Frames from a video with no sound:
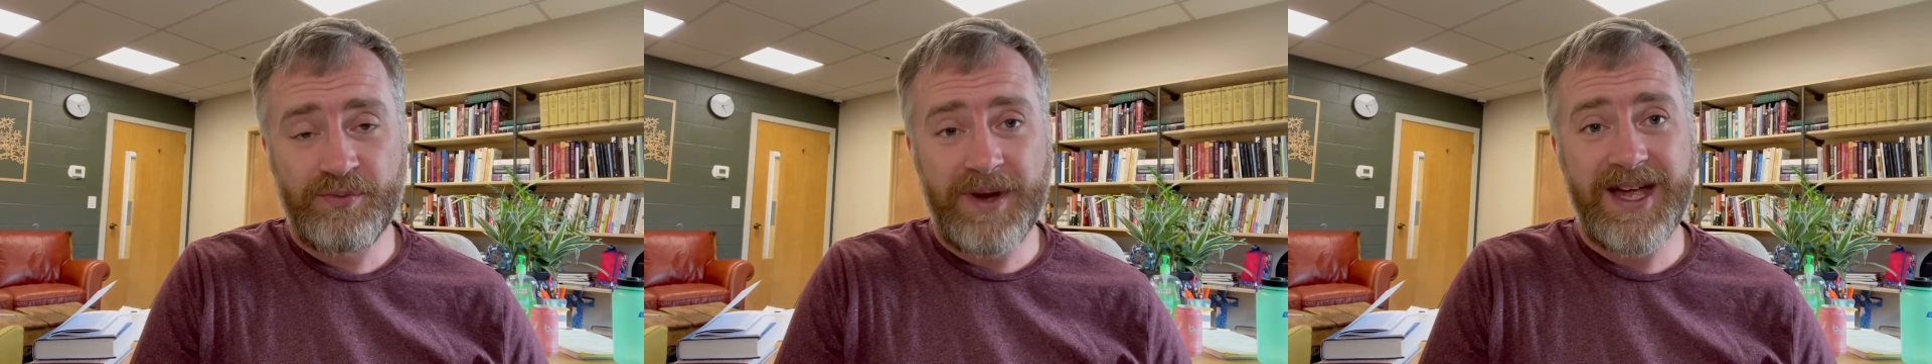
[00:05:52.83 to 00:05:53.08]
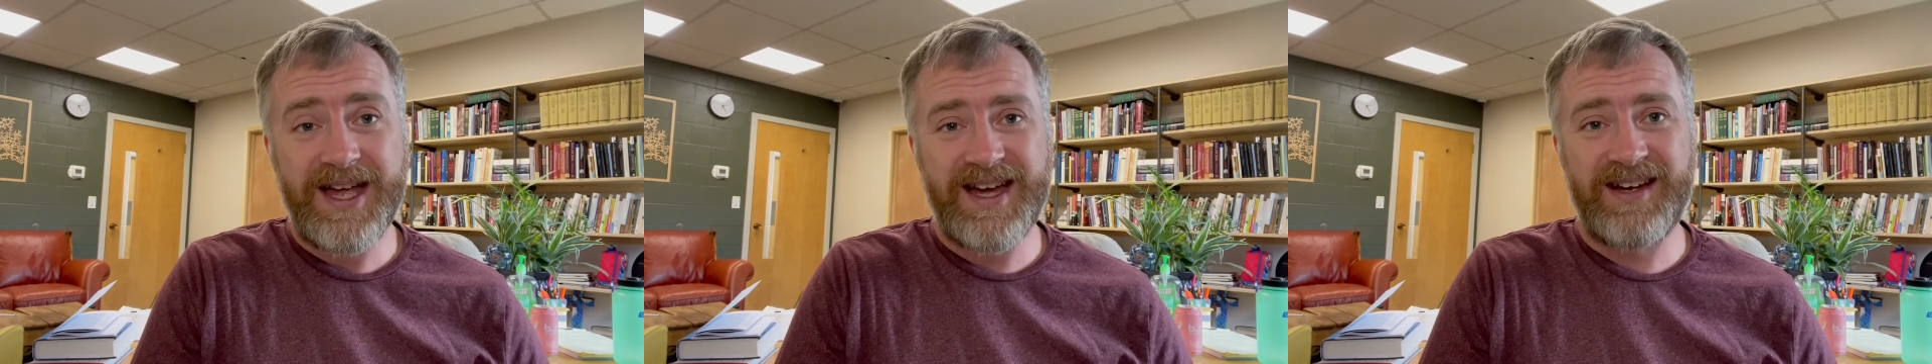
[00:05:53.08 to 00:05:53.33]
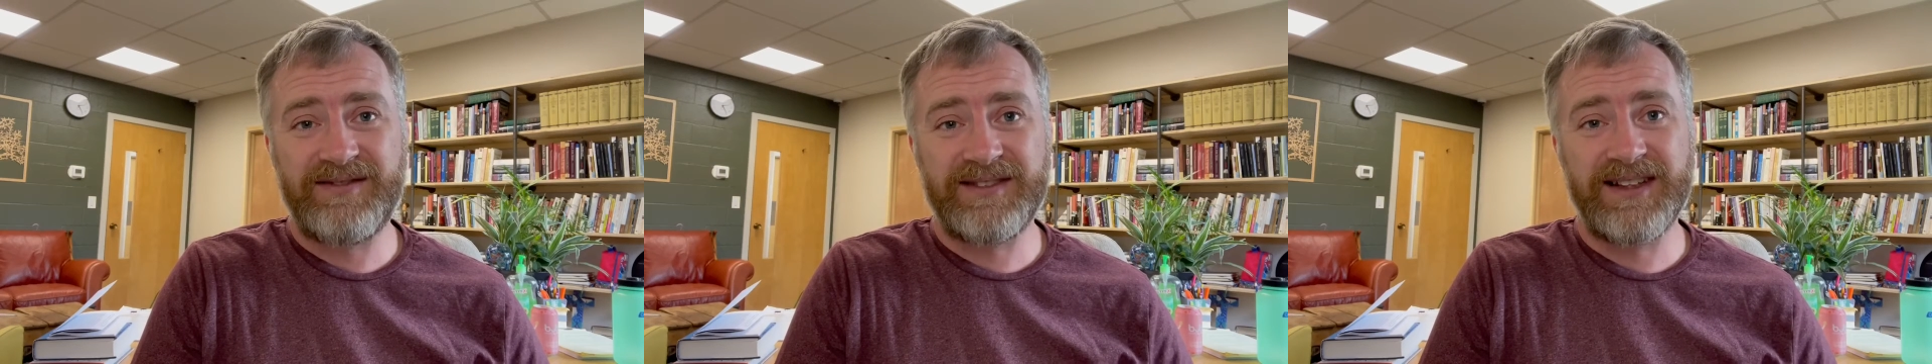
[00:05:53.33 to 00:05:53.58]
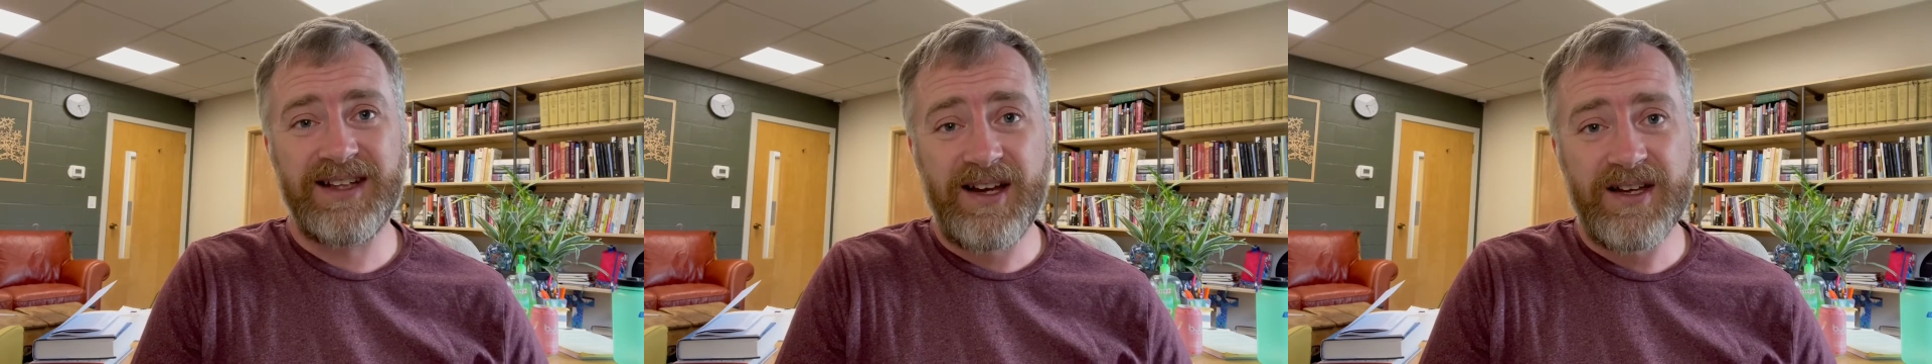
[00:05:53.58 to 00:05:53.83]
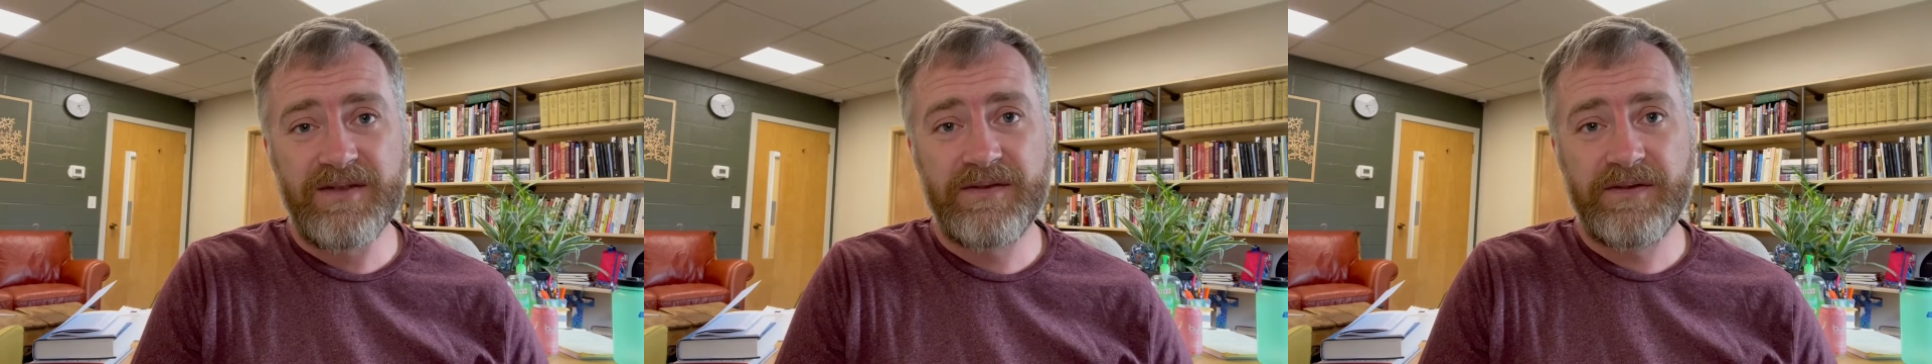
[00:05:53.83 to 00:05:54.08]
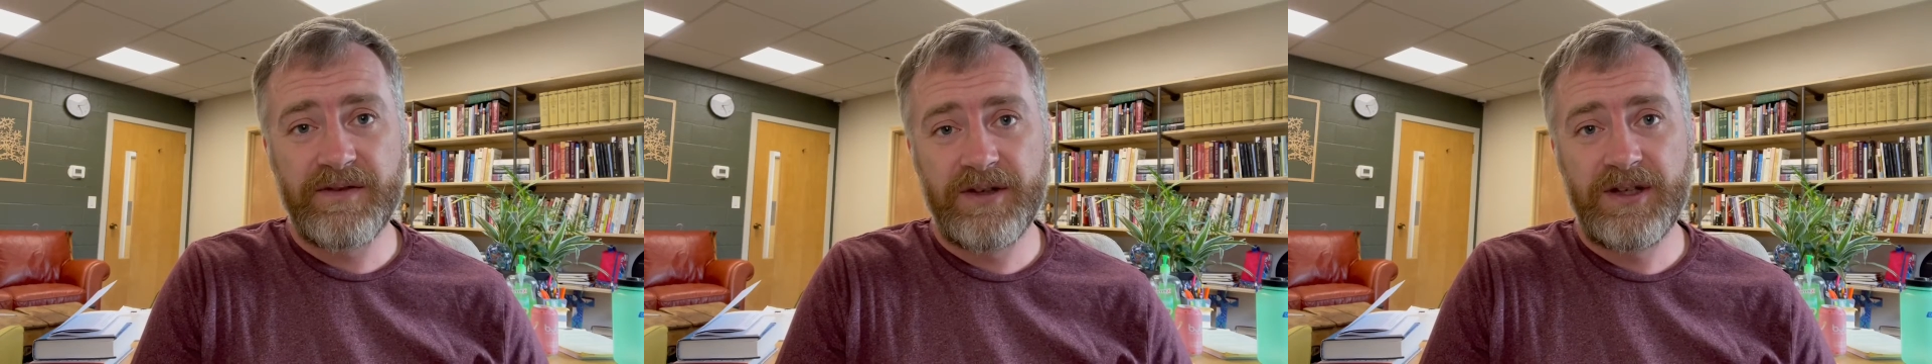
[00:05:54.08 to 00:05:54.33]
may have
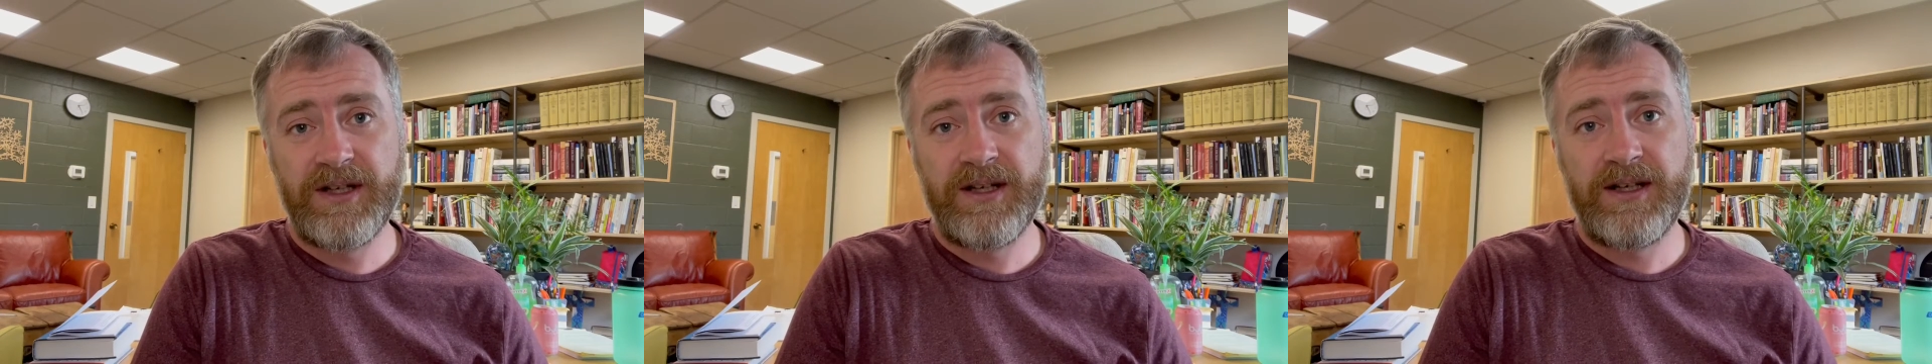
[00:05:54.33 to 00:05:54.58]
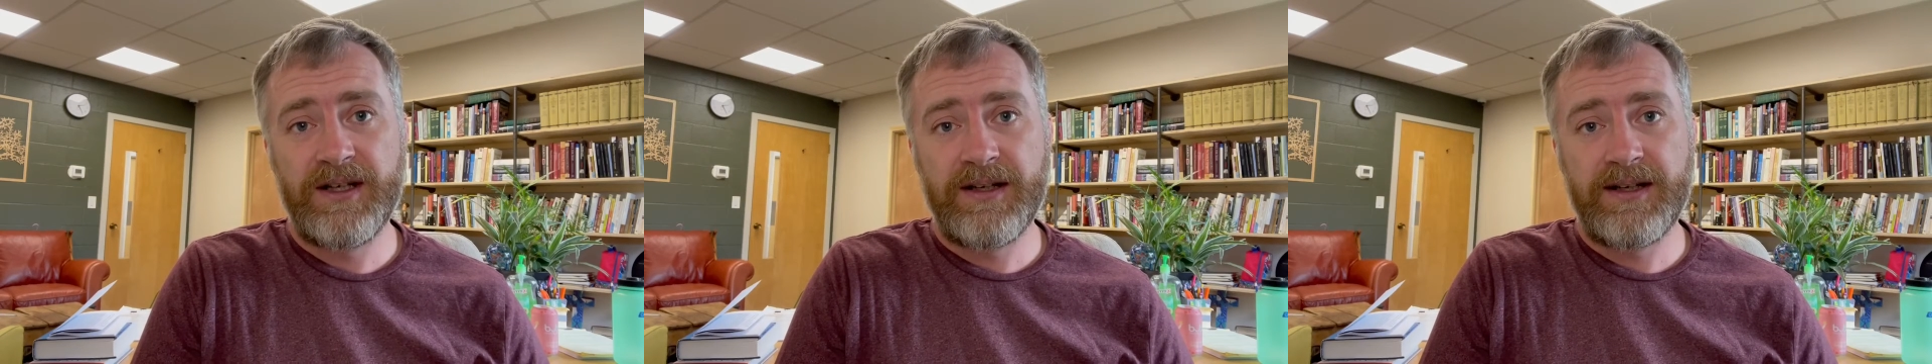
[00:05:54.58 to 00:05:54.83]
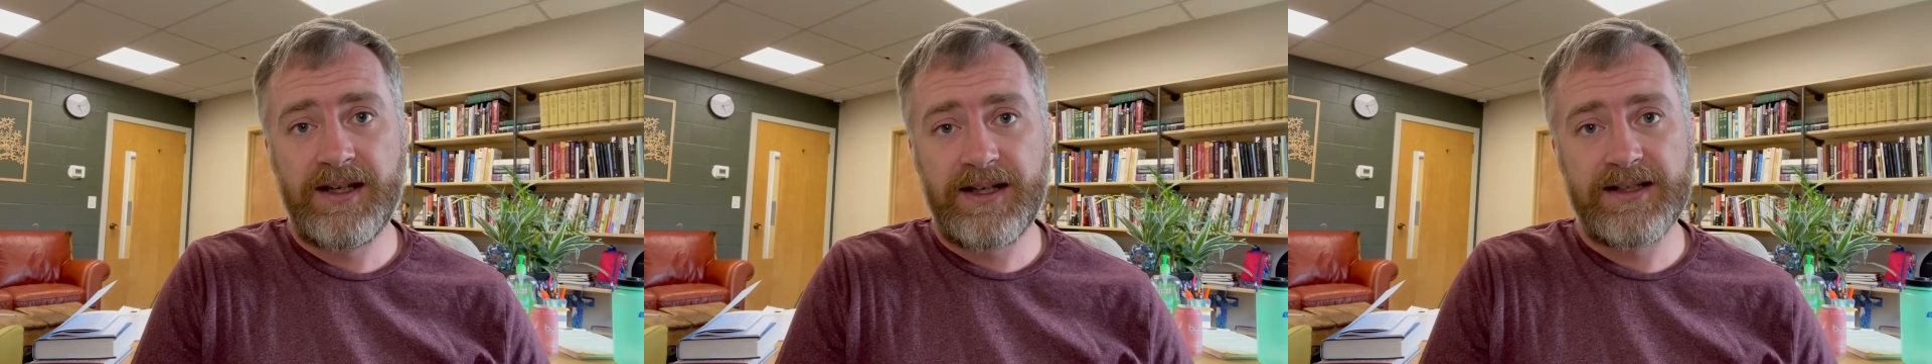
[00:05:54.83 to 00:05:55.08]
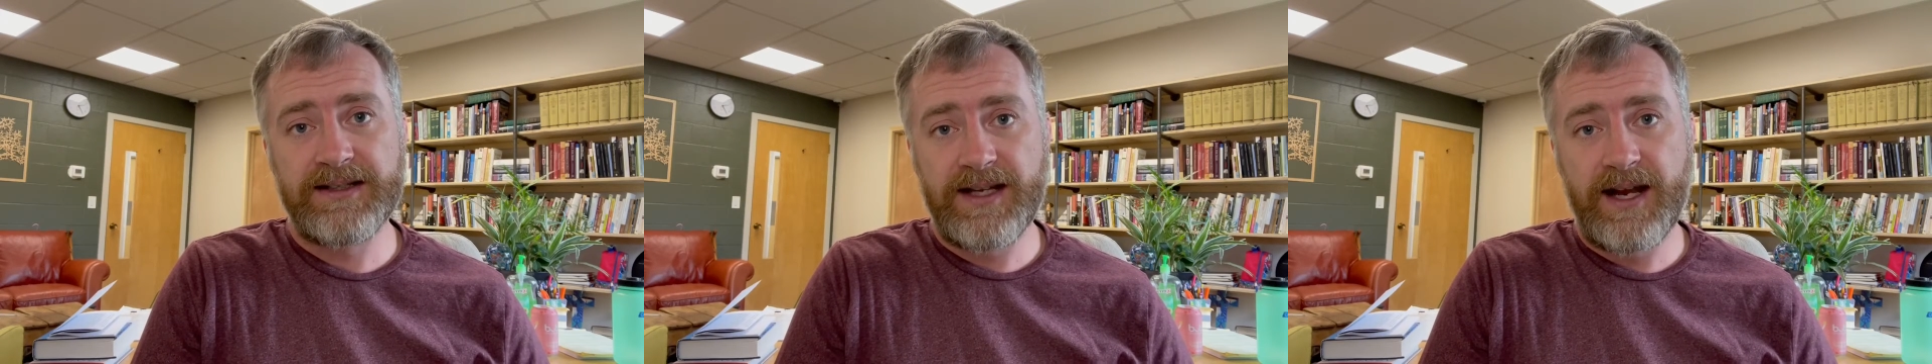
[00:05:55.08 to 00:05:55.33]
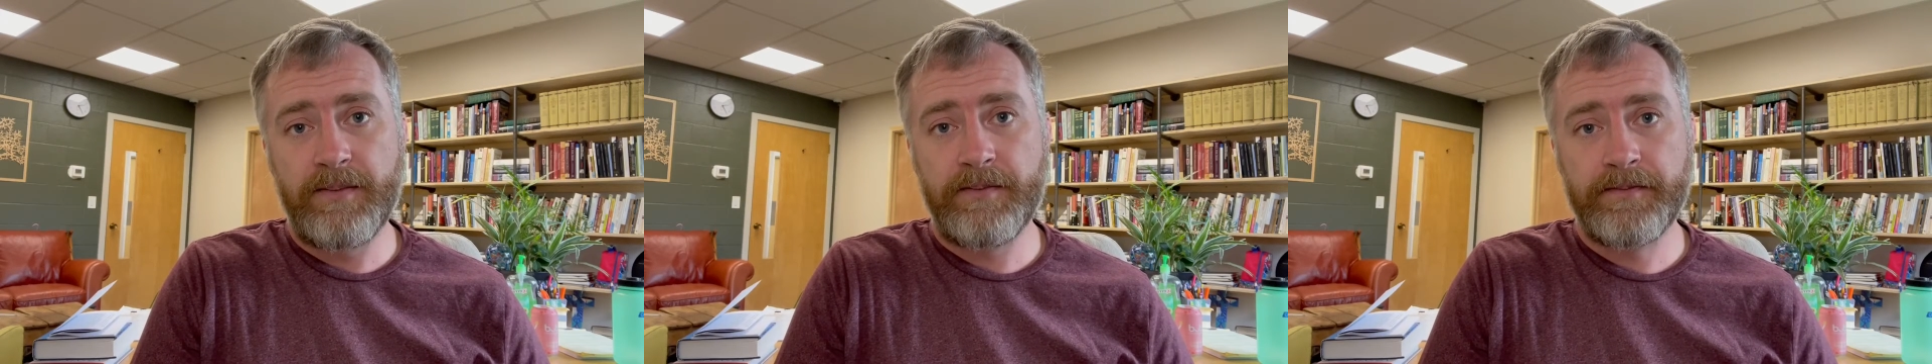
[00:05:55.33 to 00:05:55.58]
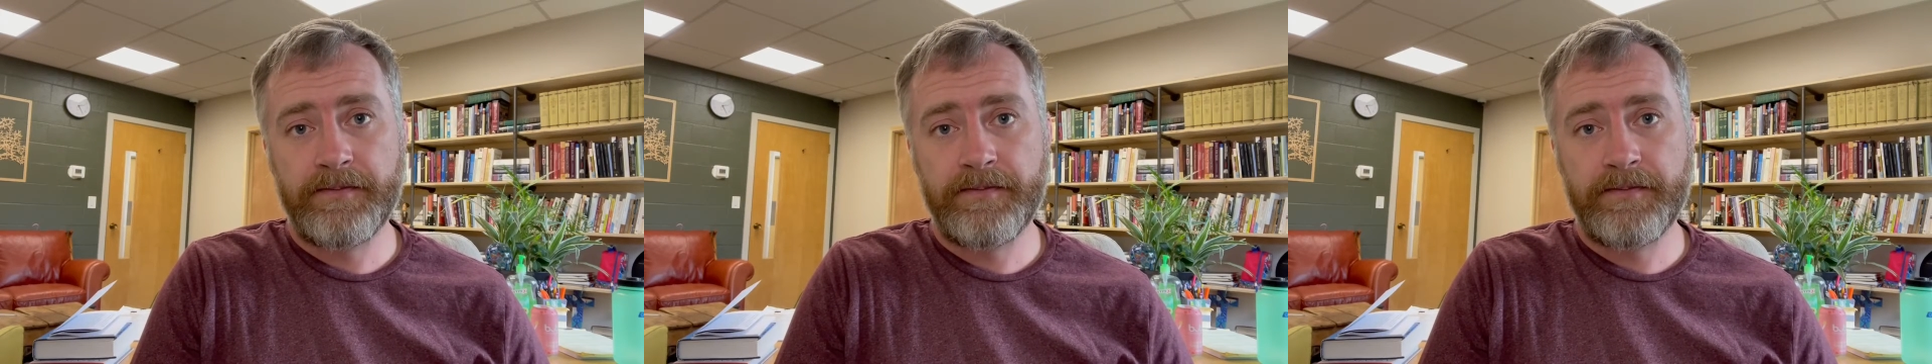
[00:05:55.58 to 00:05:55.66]
life in his name.